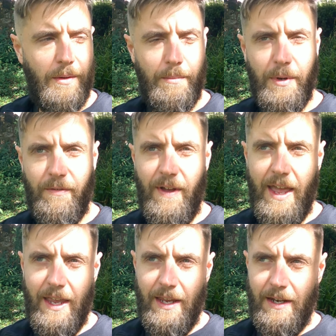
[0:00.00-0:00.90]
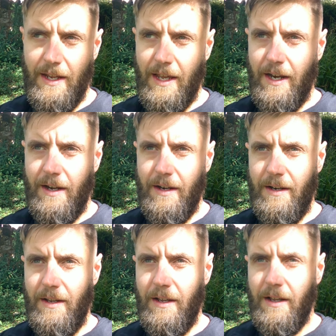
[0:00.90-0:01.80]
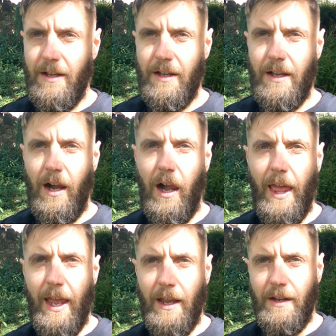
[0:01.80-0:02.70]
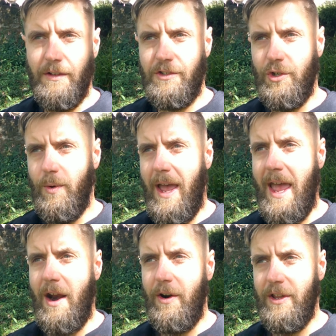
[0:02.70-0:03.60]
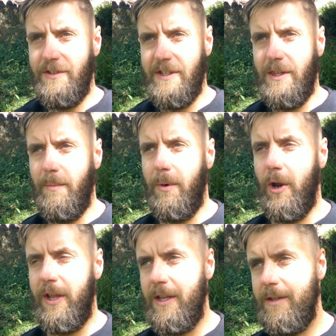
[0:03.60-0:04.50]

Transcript: pervade and cling to areas in the body.